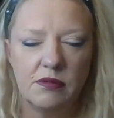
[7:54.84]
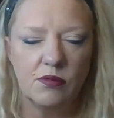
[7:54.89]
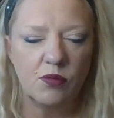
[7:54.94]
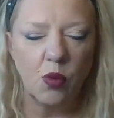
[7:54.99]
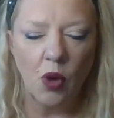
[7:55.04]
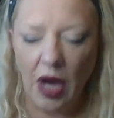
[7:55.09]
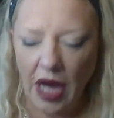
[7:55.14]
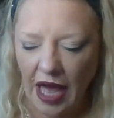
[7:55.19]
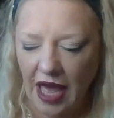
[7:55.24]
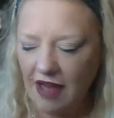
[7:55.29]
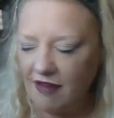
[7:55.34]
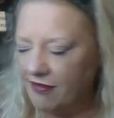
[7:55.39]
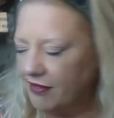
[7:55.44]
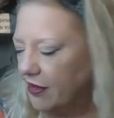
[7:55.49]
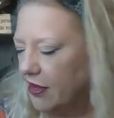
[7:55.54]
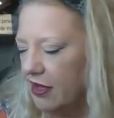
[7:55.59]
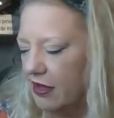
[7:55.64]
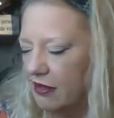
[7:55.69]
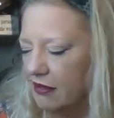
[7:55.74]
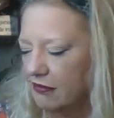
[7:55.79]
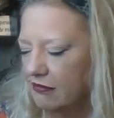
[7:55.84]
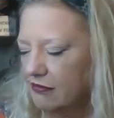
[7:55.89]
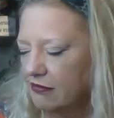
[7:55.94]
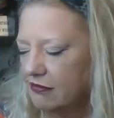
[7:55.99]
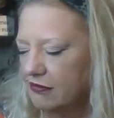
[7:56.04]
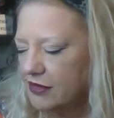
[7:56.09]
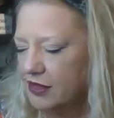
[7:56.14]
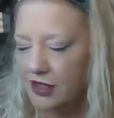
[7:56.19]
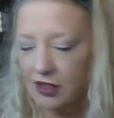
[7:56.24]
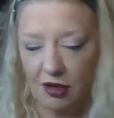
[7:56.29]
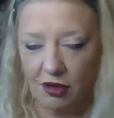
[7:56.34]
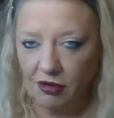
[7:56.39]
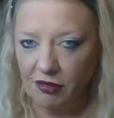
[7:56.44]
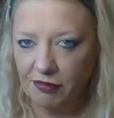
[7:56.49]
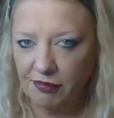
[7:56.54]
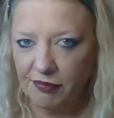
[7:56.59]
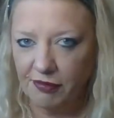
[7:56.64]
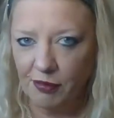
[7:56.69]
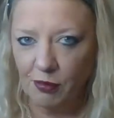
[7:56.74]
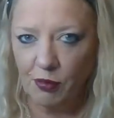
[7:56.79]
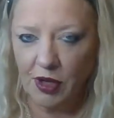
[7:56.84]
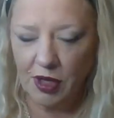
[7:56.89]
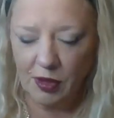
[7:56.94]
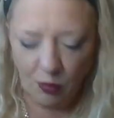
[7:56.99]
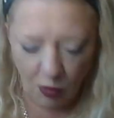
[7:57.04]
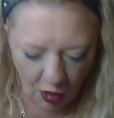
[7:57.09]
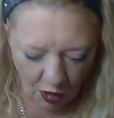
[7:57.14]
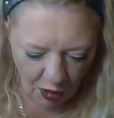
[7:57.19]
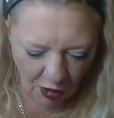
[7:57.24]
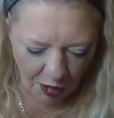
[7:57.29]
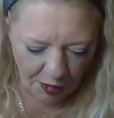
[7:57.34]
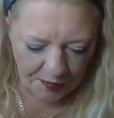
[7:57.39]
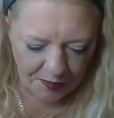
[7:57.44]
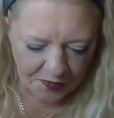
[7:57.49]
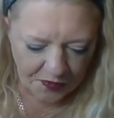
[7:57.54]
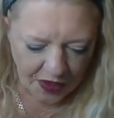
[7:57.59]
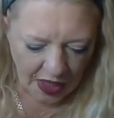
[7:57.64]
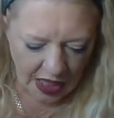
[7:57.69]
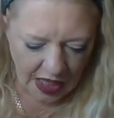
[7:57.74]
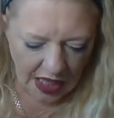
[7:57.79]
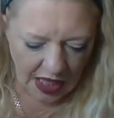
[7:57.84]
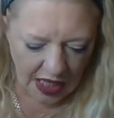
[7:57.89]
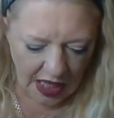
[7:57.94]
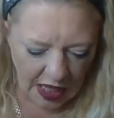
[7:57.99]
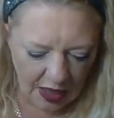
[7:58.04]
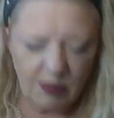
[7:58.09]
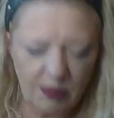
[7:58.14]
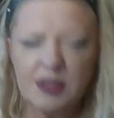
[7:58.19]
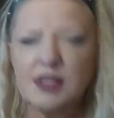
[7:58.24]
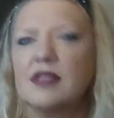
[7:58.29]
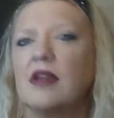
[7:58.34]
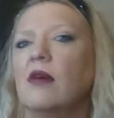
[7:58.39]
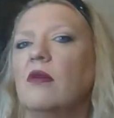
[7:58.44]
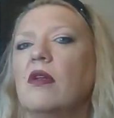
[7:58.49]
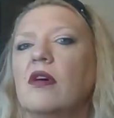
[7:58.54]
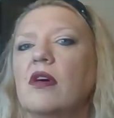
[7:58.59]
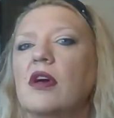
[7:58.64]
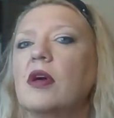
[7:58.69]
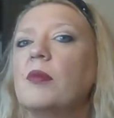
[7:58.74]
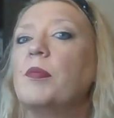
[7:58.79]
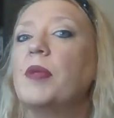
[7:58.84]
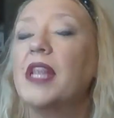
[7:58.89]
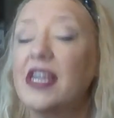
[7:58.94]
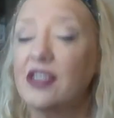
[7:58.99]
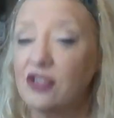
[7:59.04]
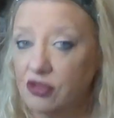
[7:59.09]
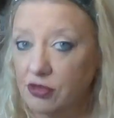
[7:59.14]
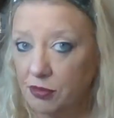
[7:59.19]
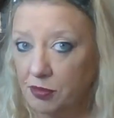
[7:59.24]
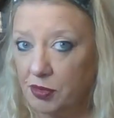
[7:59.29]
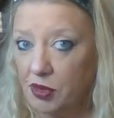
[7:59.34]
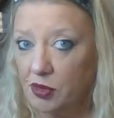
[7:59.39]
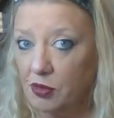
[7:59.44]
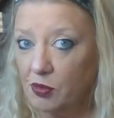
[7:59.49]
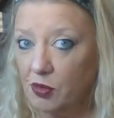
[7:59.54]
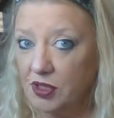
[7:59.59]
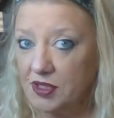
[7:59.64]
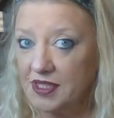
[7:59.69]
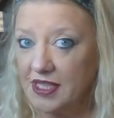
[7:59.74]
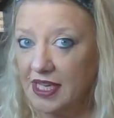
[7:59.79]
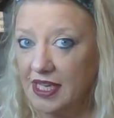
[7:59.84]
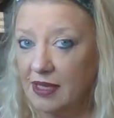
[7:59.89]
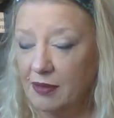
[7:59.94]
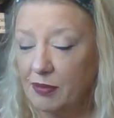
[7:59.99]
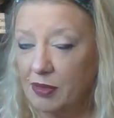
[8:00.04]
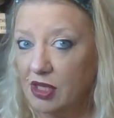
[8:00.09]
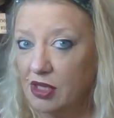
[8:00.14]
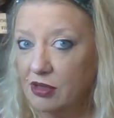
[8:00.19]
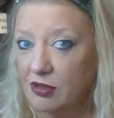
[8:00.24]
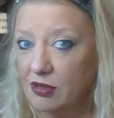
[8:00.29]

whatever stuff we wore, it was no longer pleasurable, was it? But